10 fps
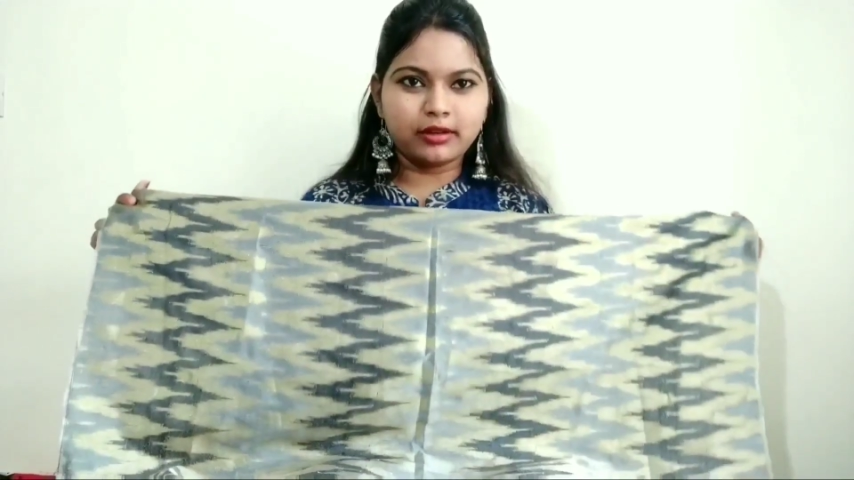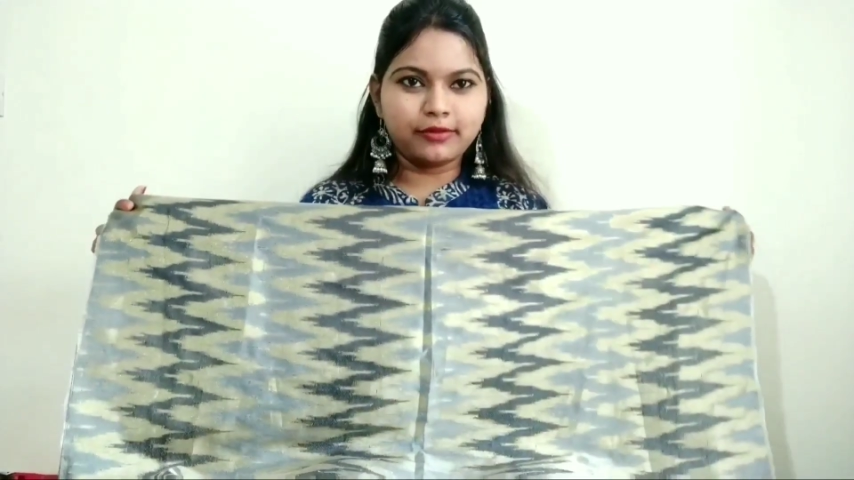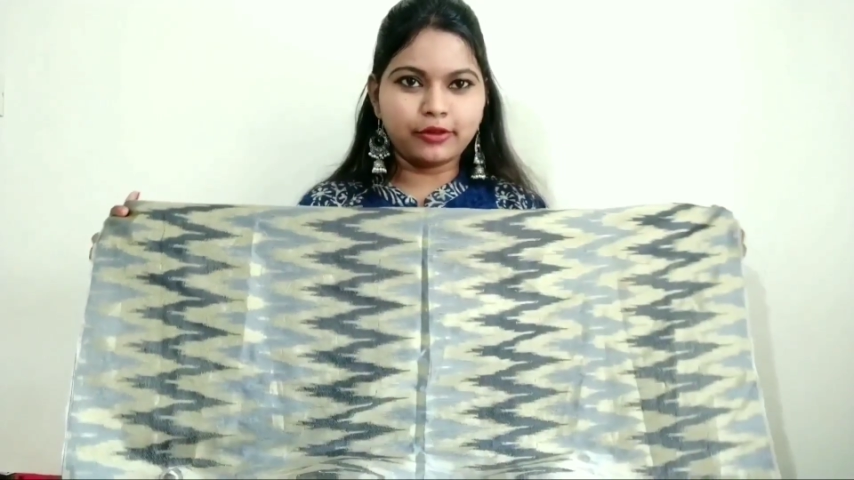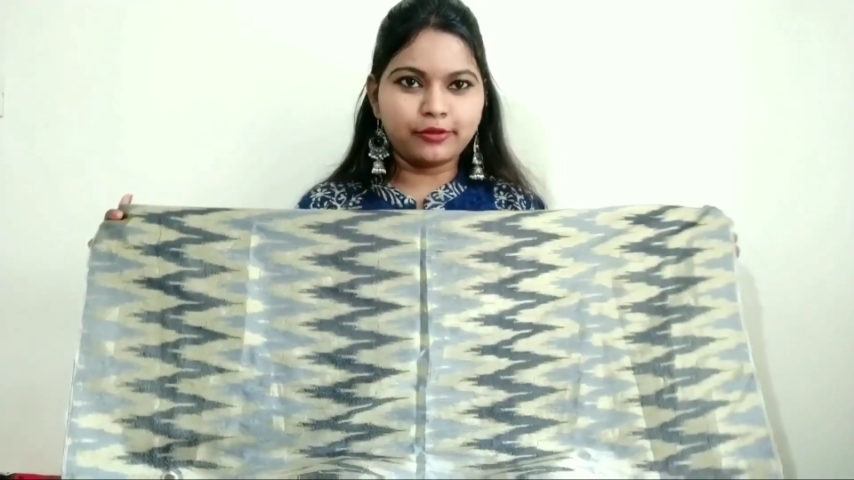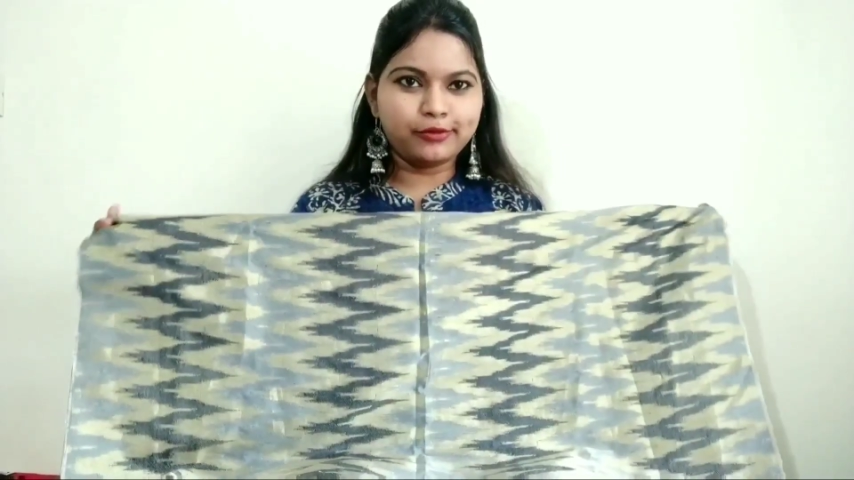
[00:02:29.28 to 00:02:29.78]

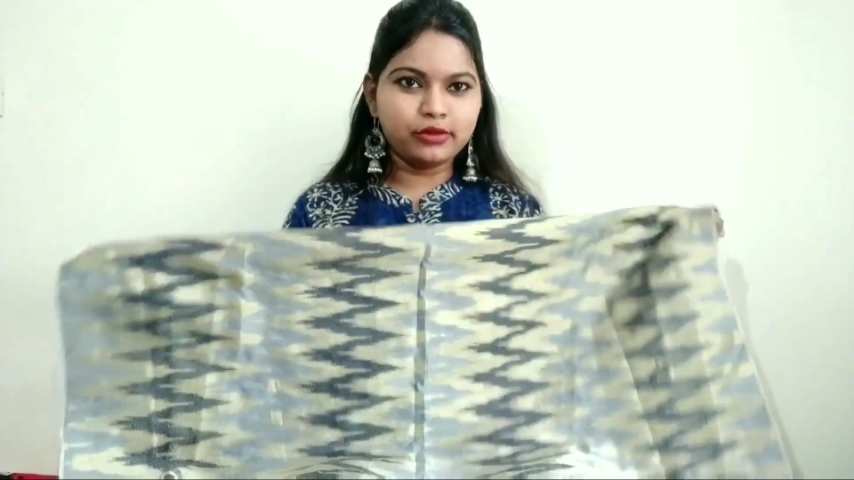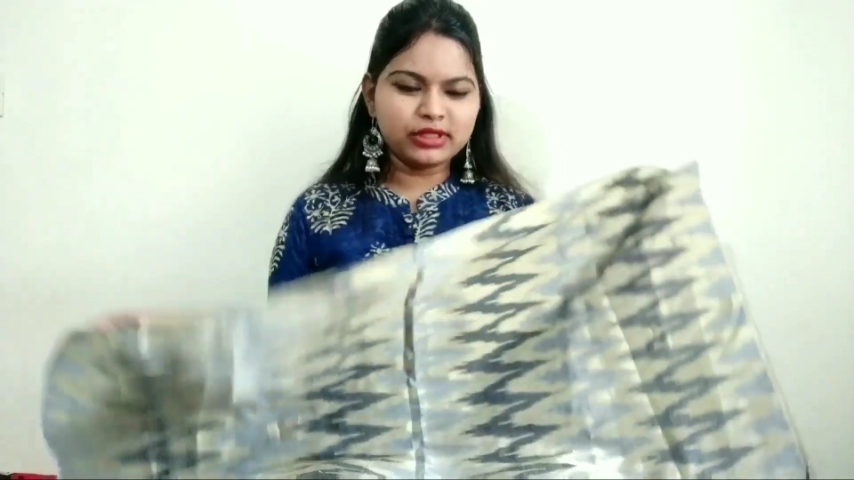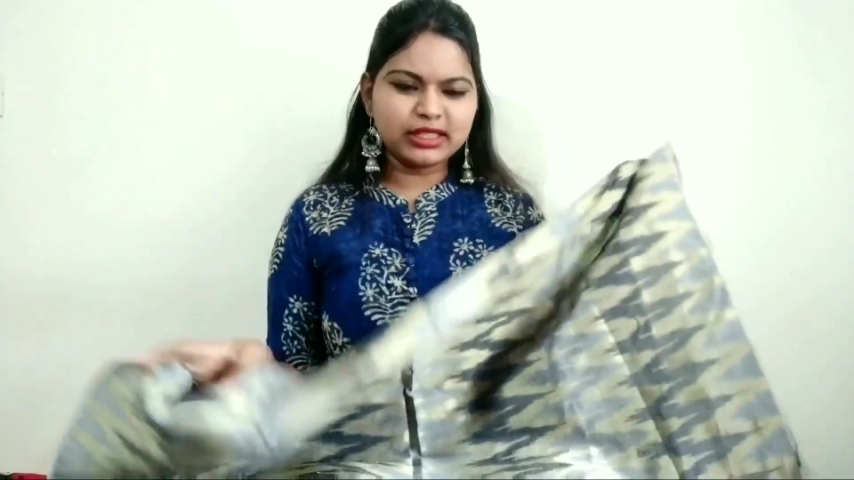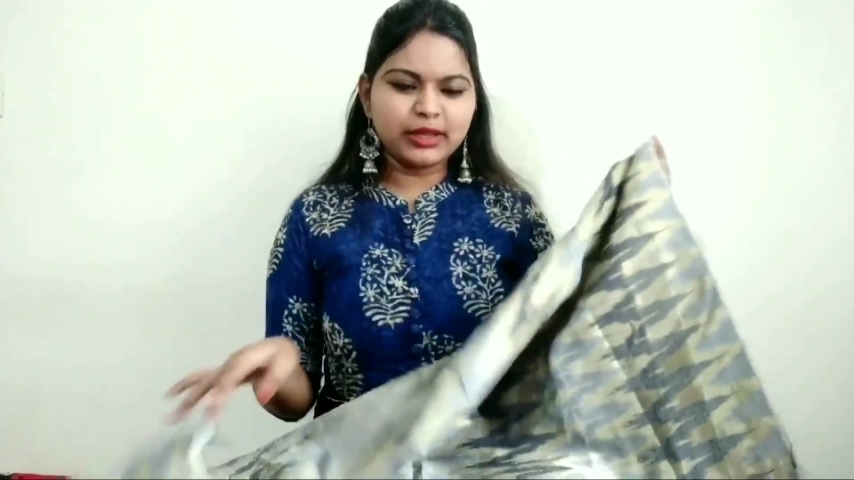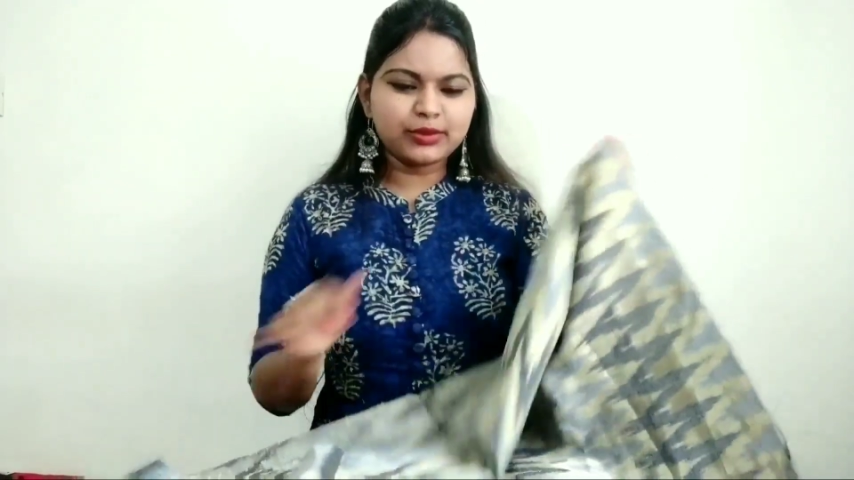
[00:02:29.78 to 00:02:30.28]
for full
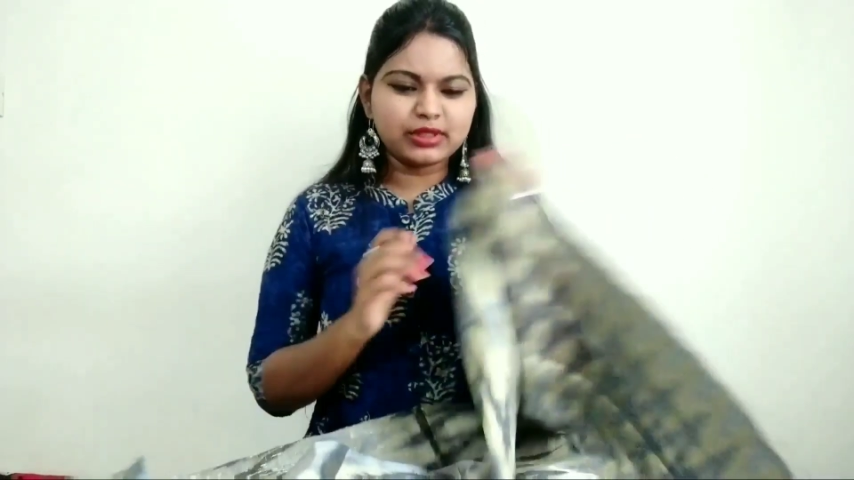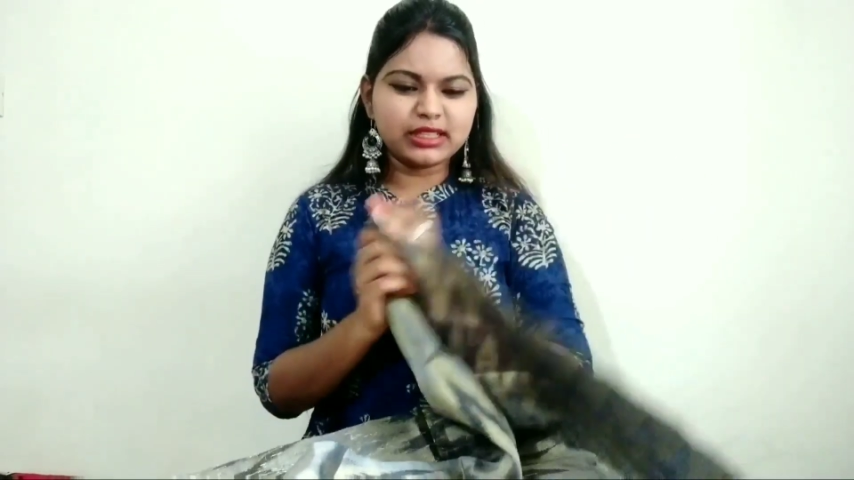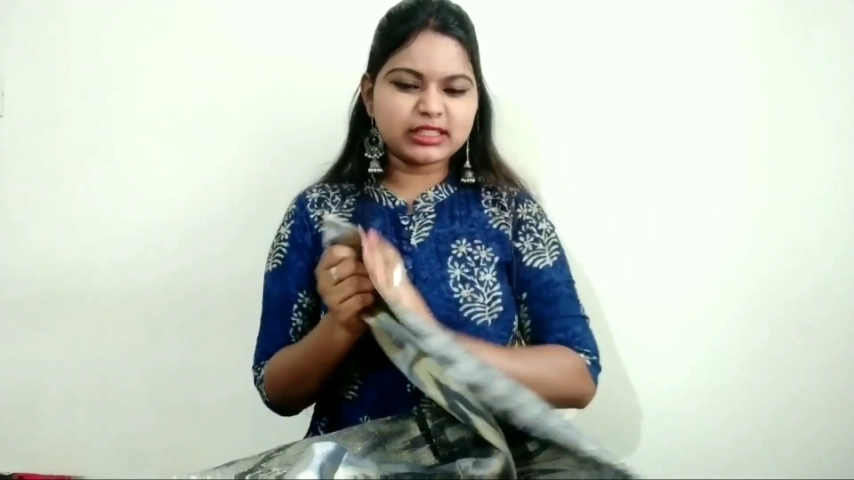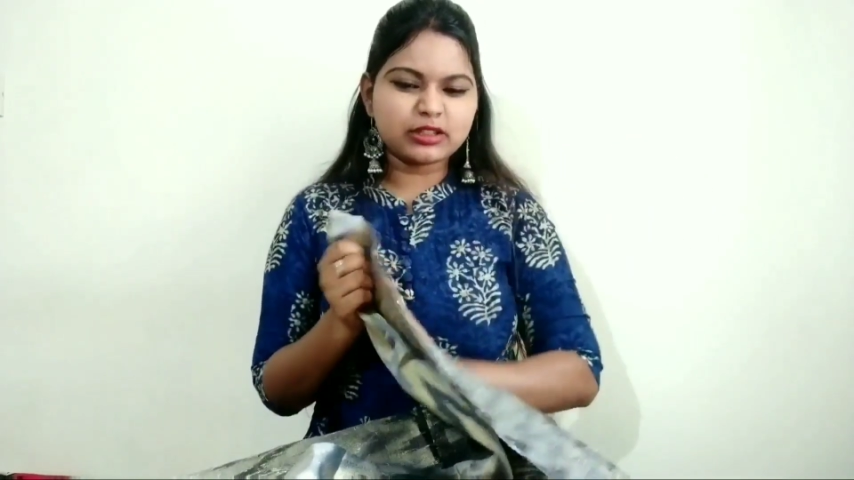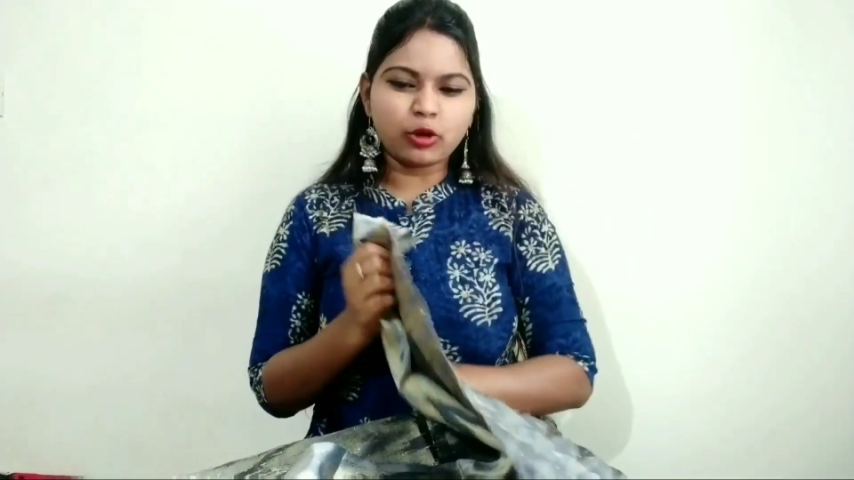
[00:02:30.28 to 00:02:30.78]
sleeves,
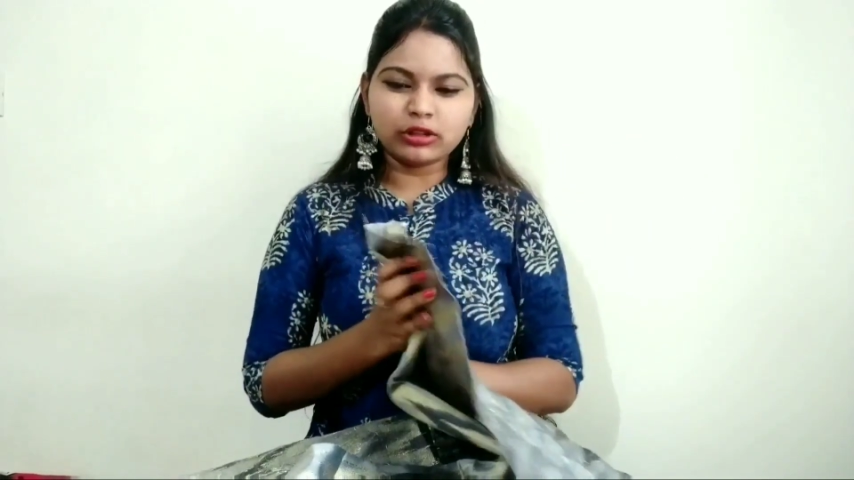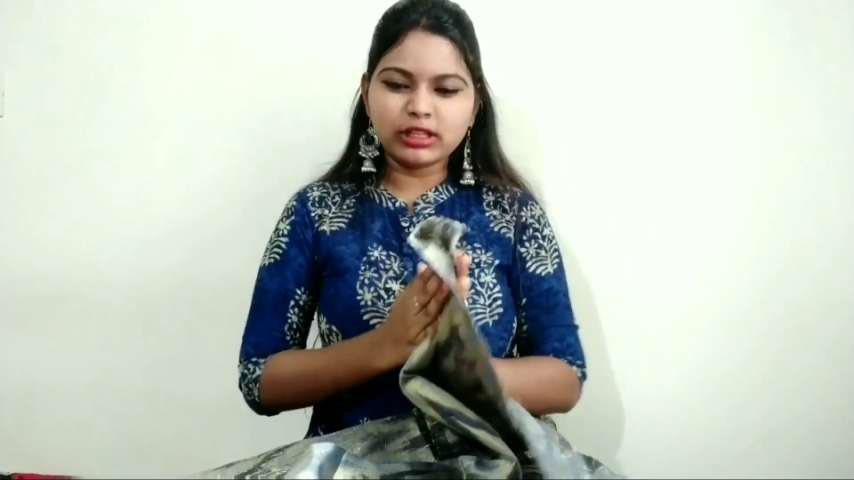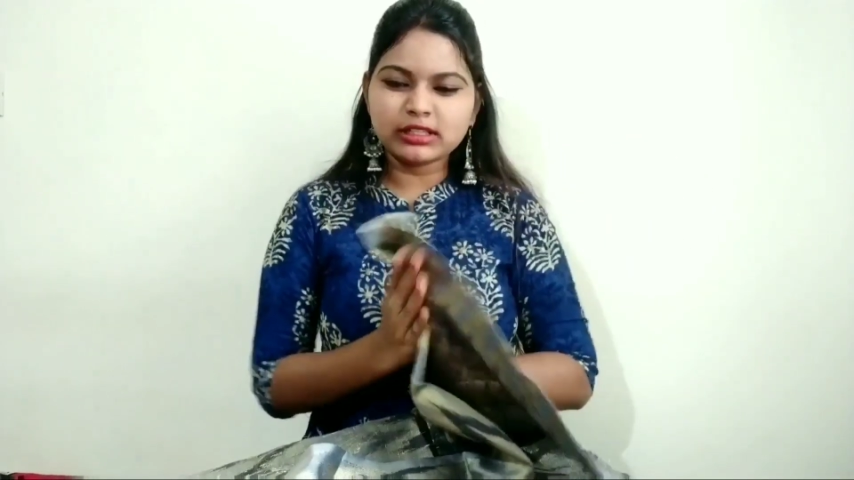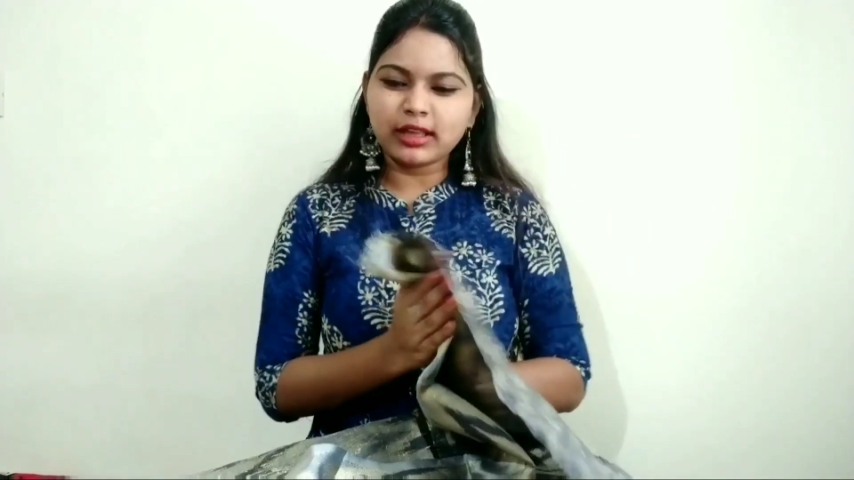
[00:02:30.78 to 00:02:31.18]
this cloth is,